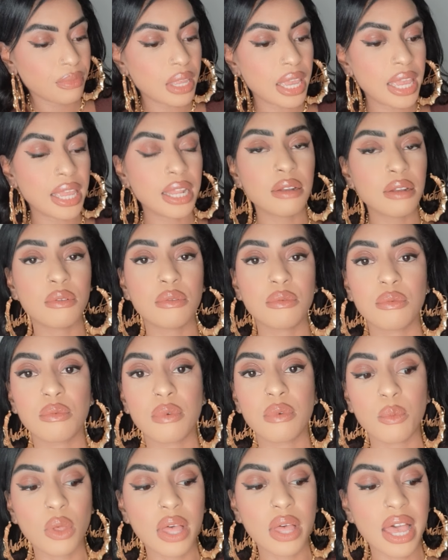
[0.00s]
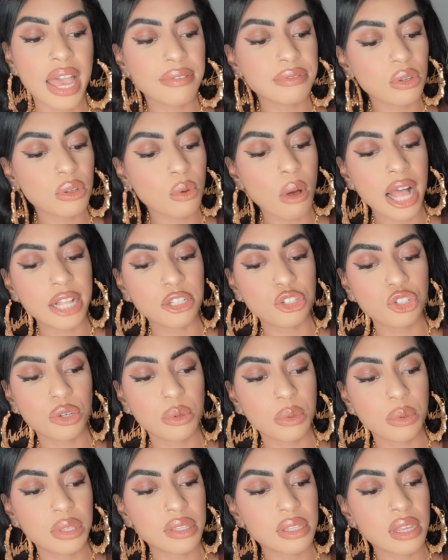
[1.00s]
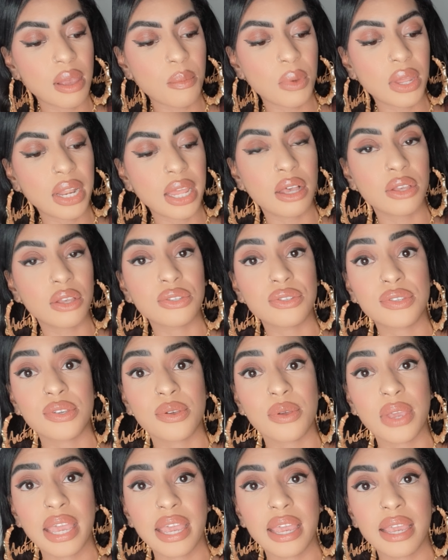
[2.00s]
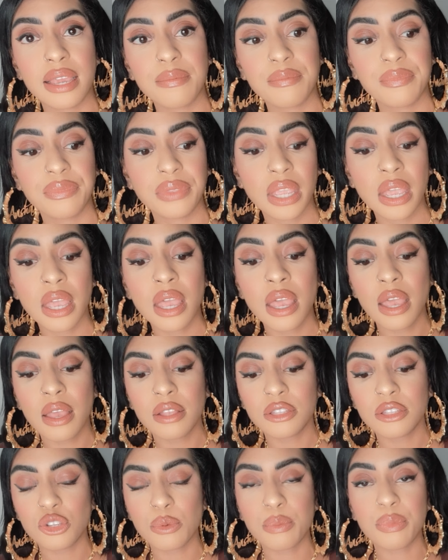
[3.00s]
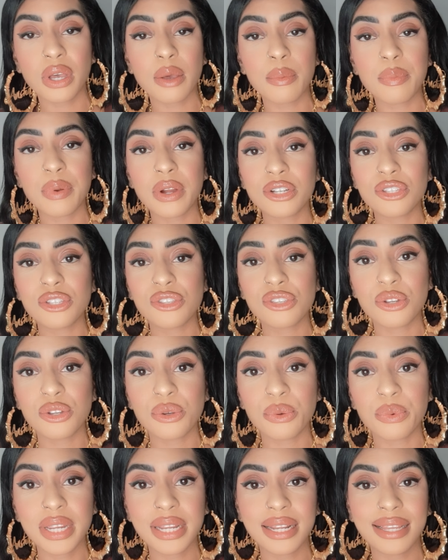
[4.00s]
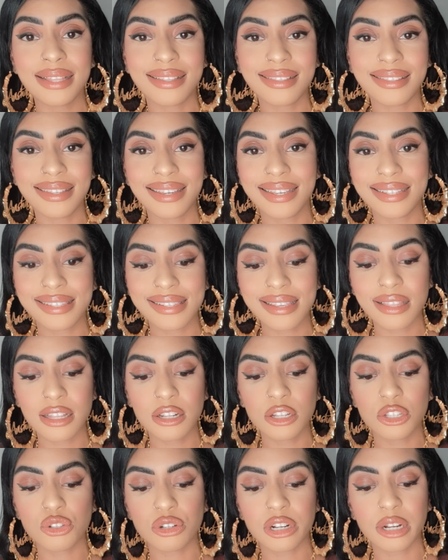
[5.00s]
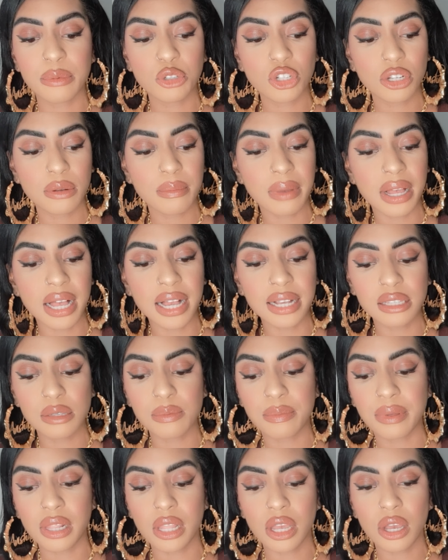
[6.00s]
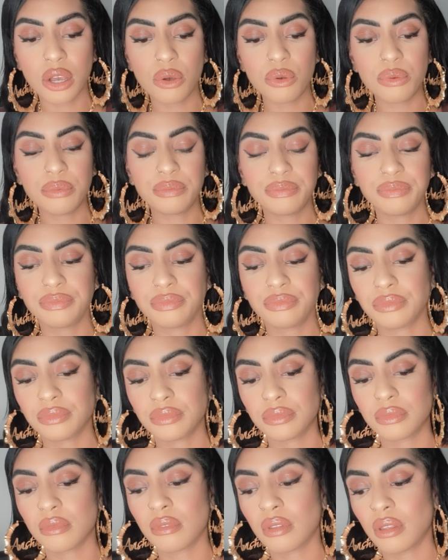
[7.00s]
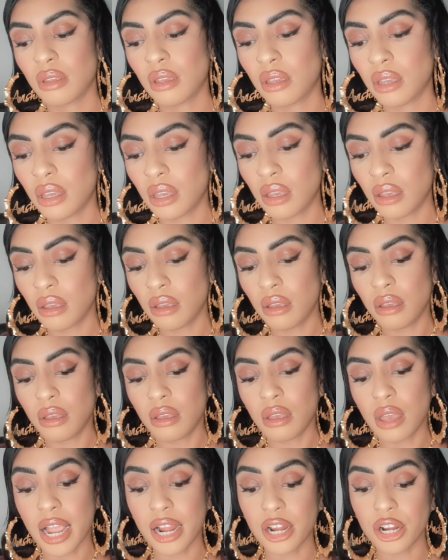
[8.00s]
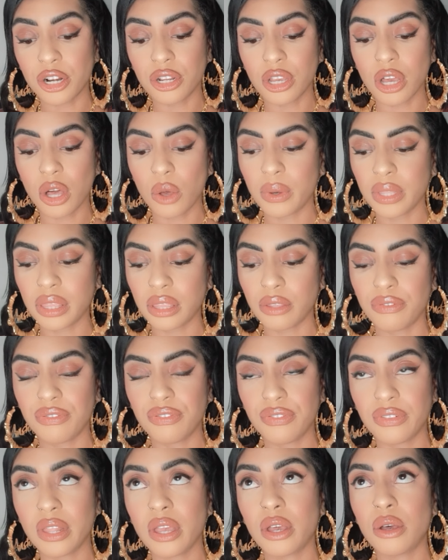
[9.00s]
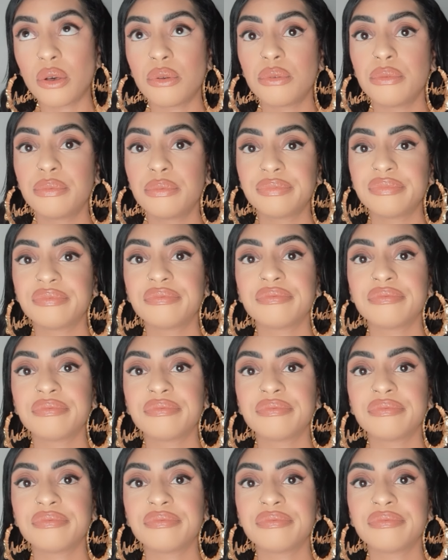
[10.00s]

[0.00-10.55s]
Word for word: and we'll have to watch you with someone else, okay? To book a personal reading, the link is in the description box below. I heard go with the flow.